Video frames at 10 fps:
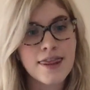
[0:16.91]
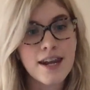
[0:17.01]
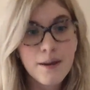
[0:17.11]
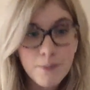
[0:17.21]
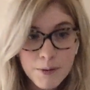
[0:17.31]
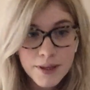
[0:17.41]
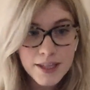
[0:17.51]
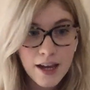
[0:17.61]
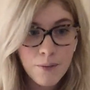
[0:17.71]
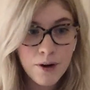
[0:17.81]
The number one
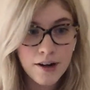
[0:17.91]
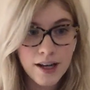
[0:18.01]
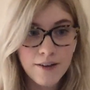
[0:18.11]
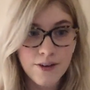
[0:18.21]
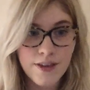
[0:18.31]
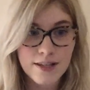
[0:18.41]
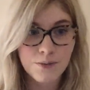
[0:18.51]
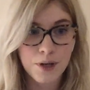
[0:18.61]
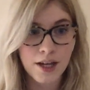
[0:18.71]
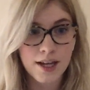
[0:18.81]
thing I wanted to cover this
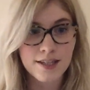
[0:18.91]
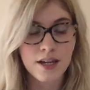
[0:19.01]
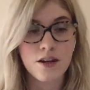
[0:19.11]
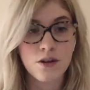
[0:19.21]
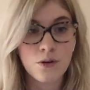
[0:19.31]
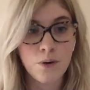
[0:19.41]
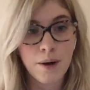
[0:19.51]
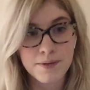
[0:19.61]
week is a new